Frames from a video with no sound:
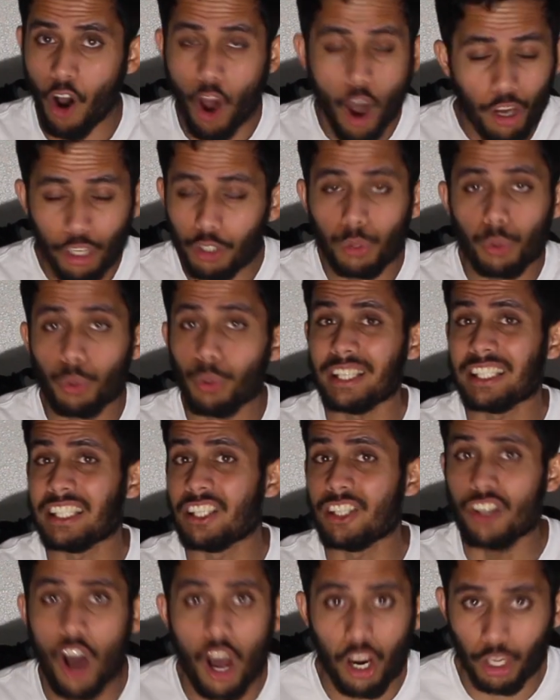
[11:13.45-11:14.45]
Hot glue is
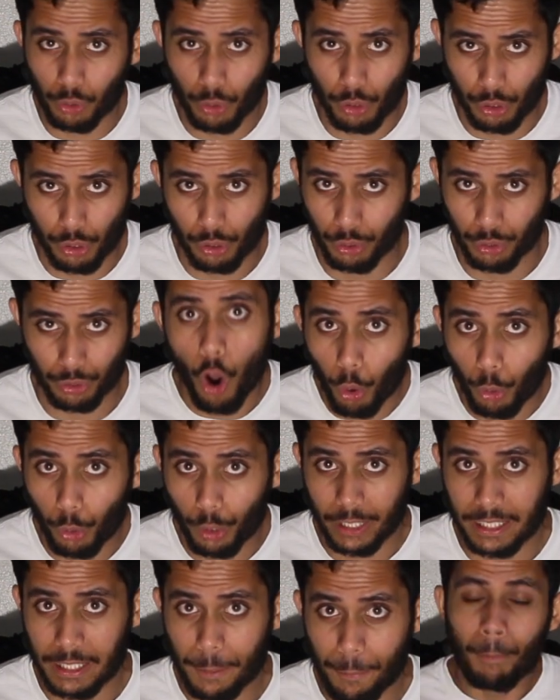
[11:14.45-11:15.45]
not going to
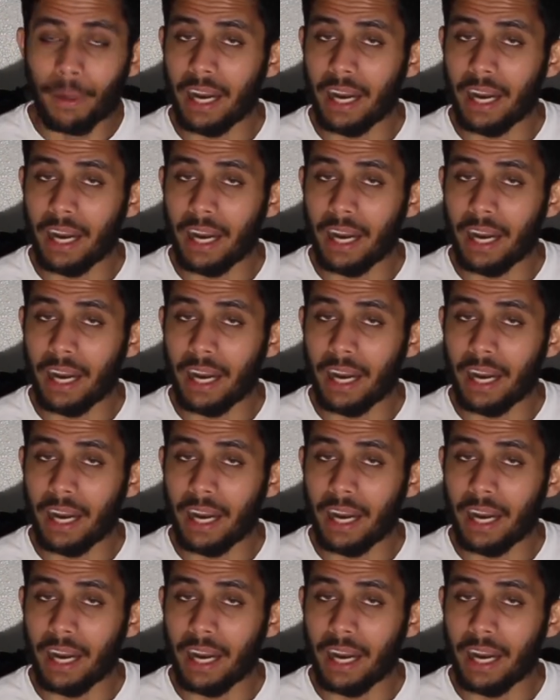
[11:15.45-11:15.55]
hold it.